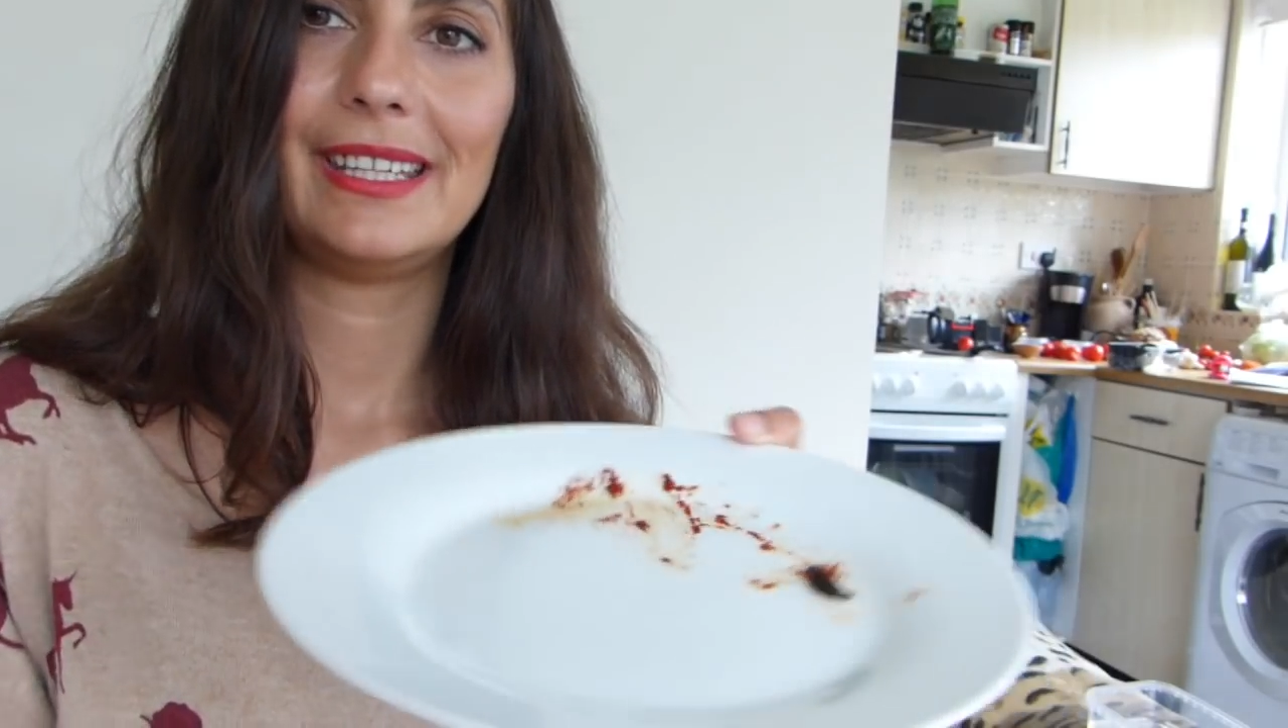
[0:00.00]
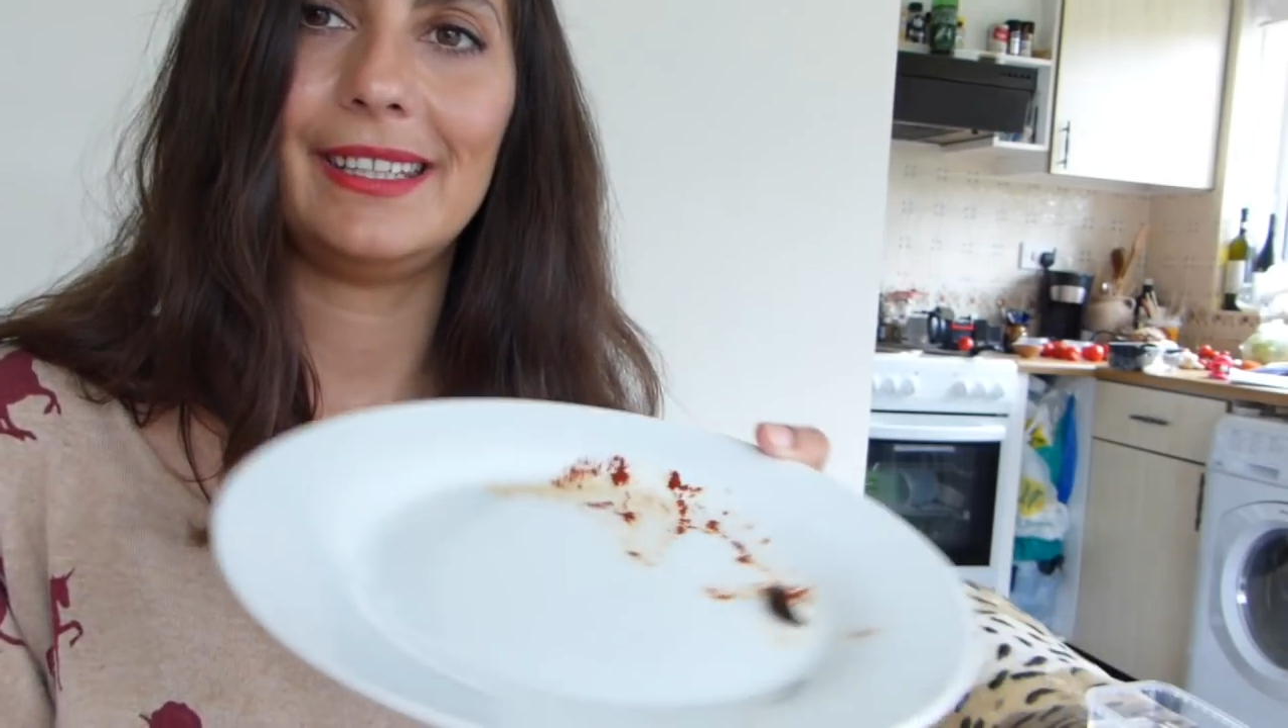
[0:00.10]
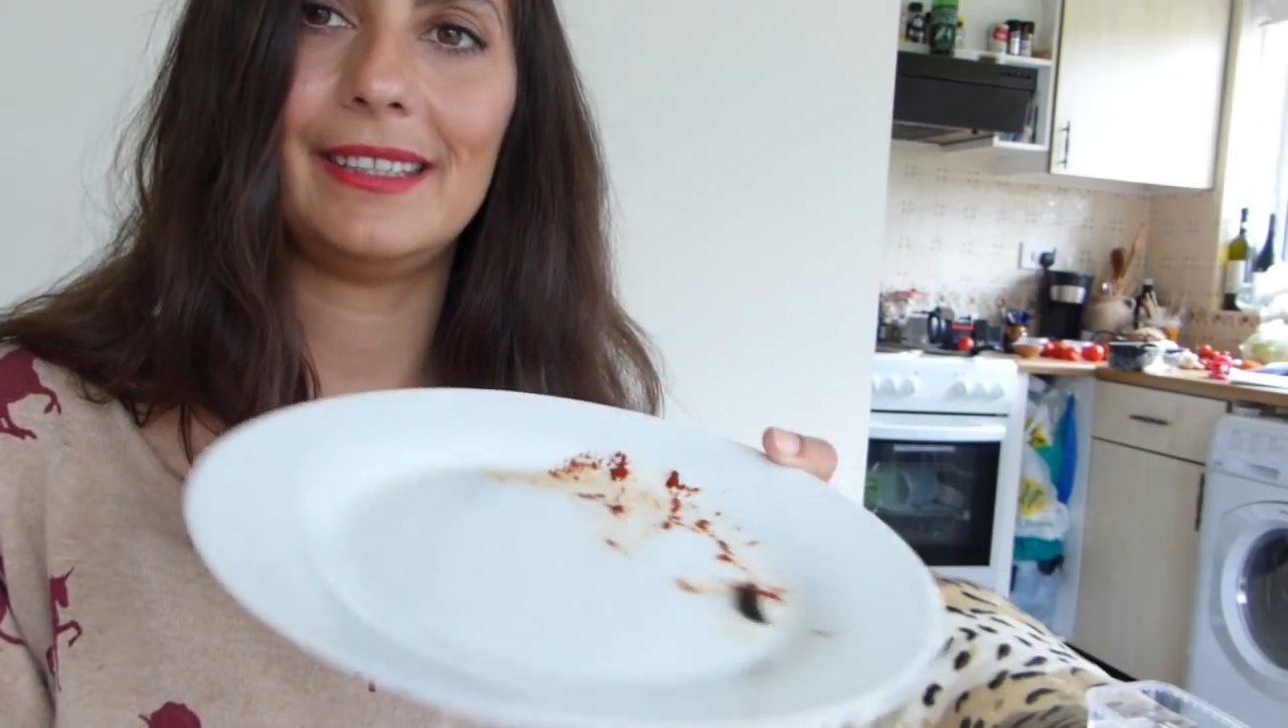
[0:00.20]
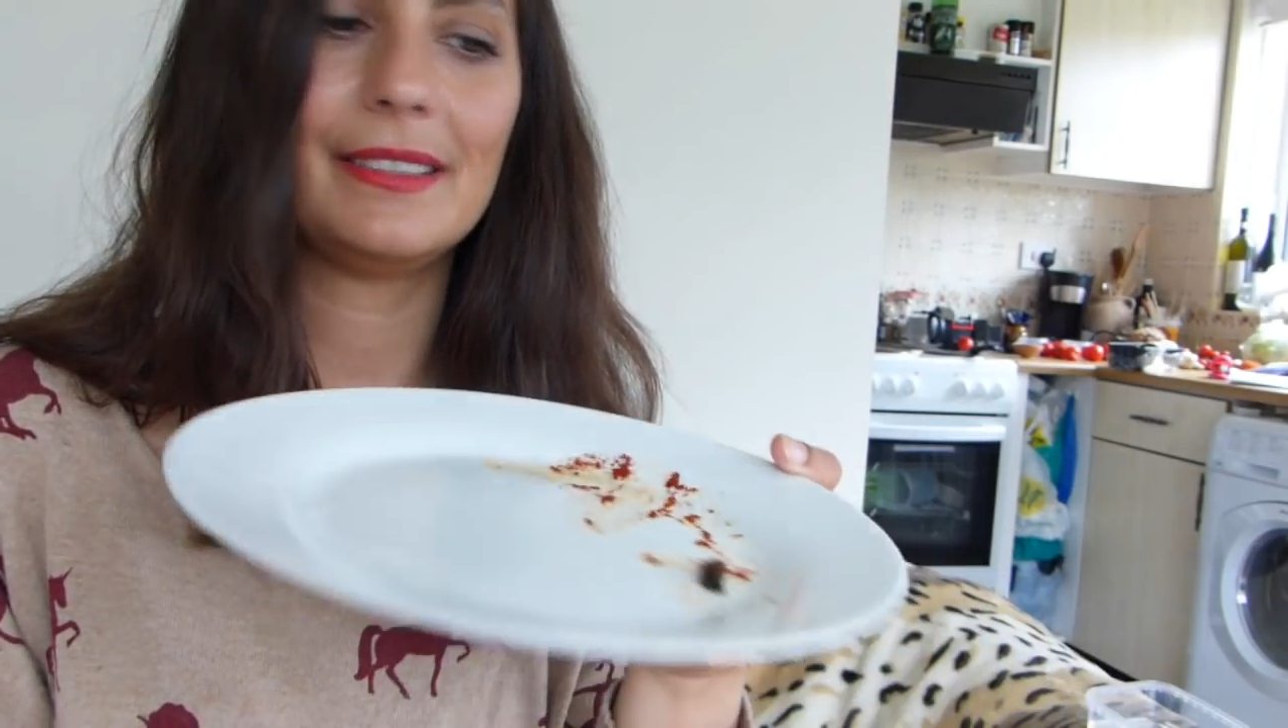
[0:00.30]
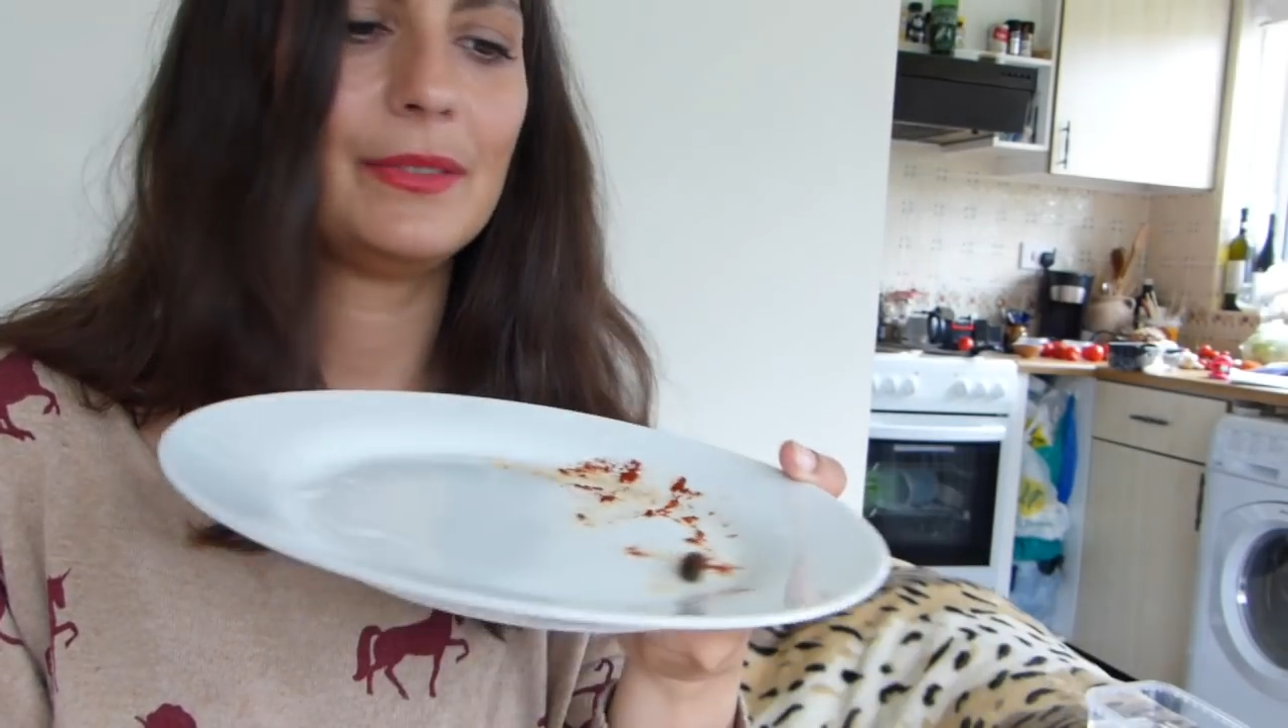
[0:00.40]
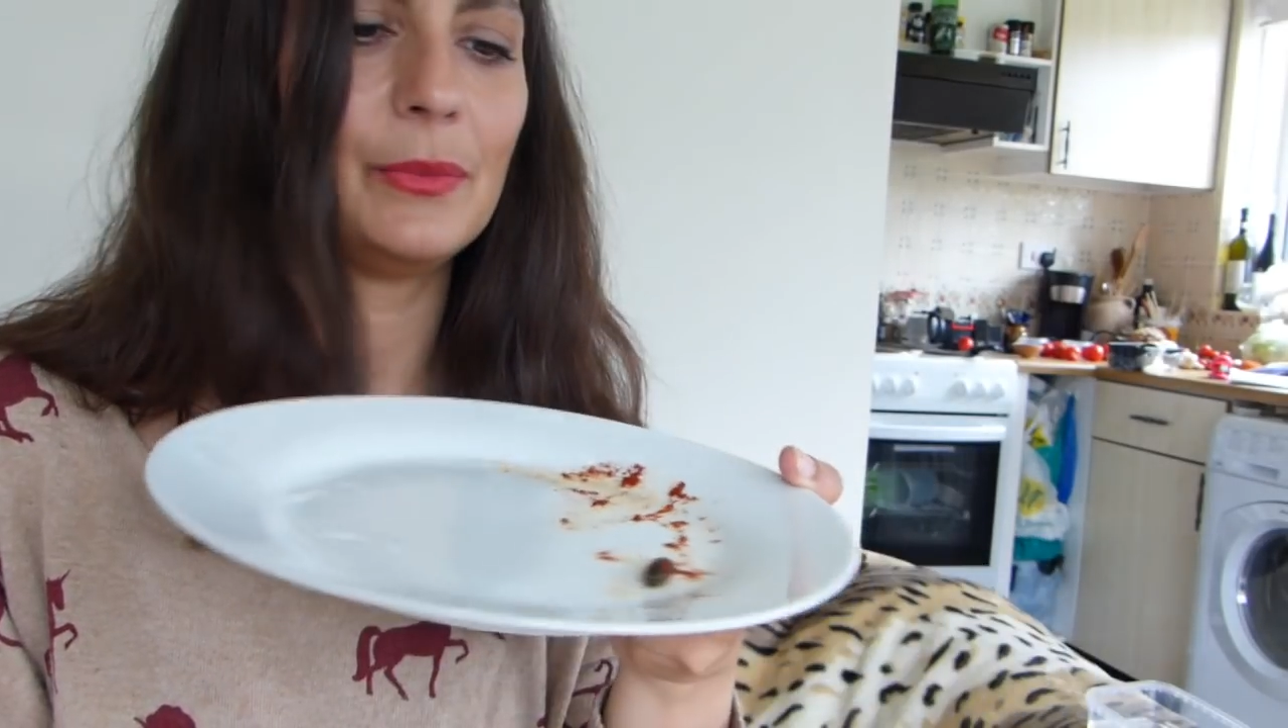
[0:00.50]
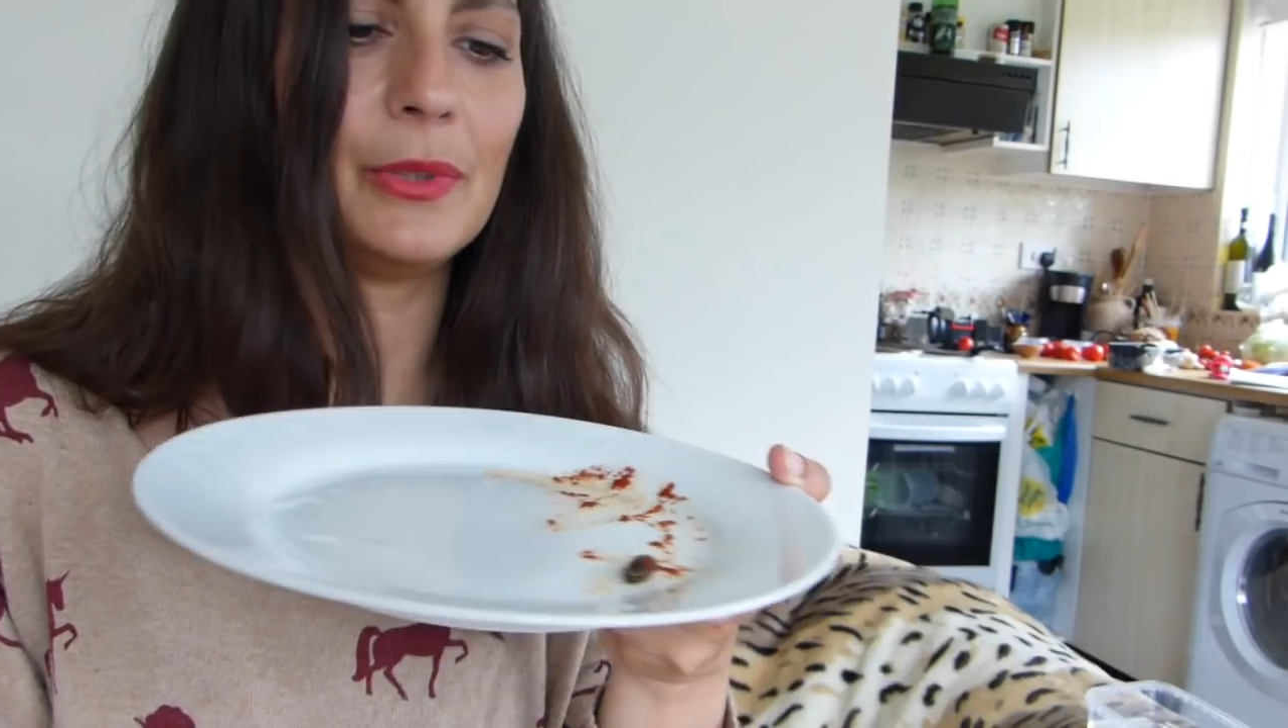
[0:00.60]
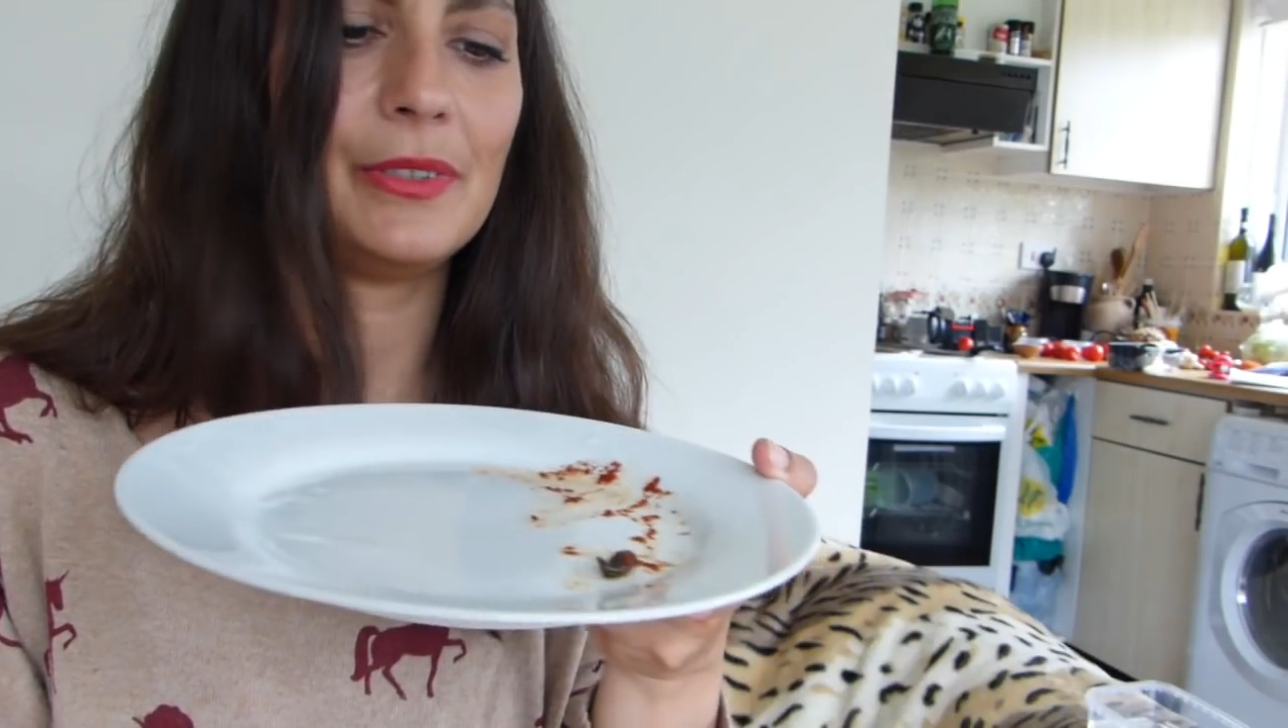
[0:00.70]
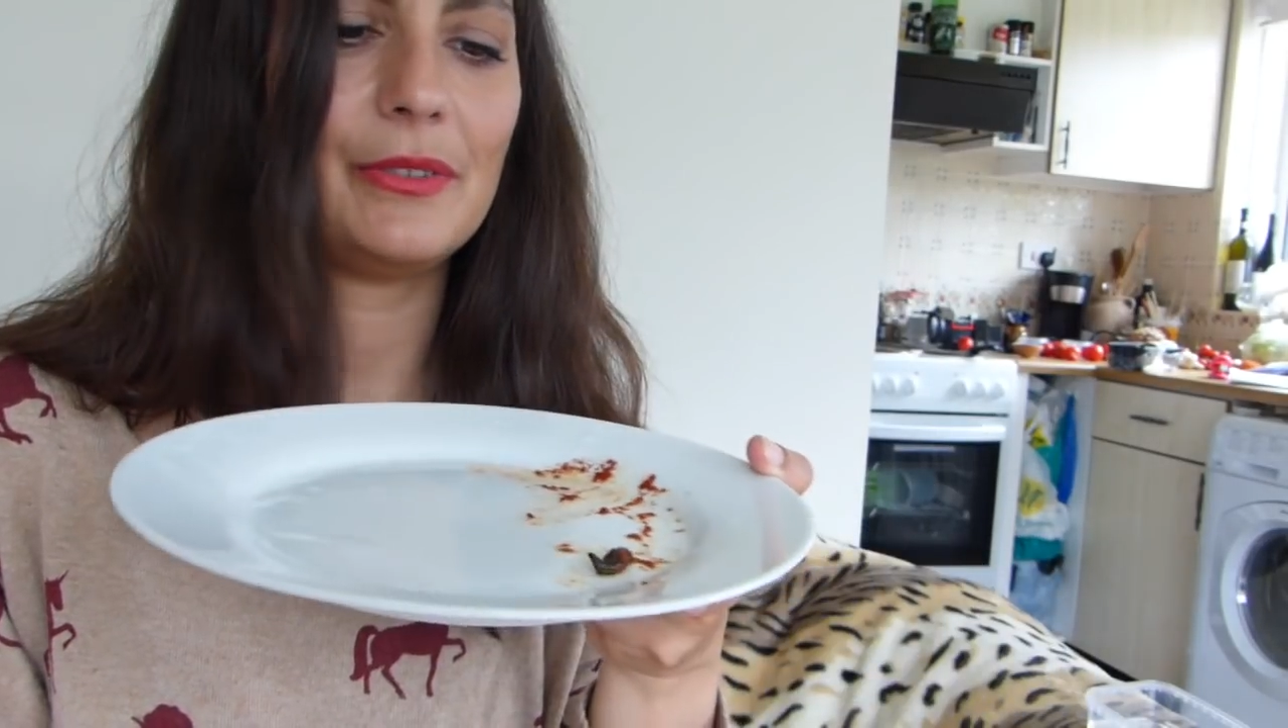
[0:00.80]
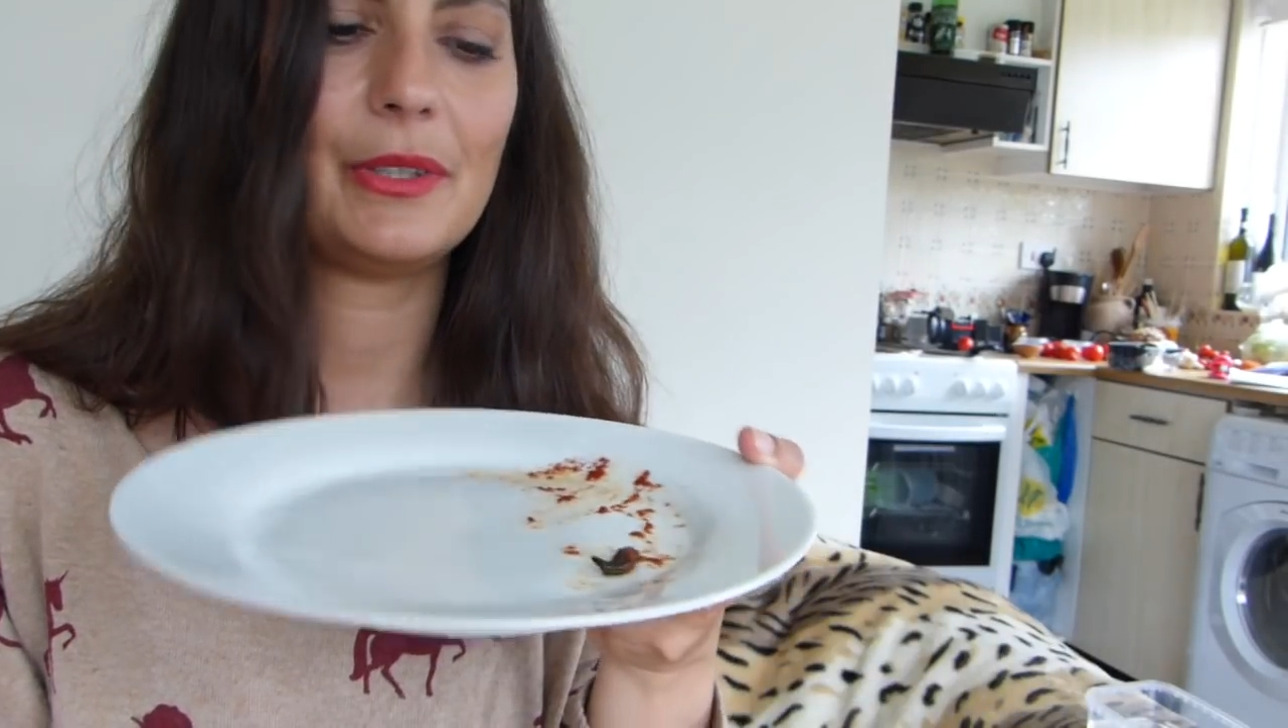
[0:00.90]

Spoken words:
He doesn't want to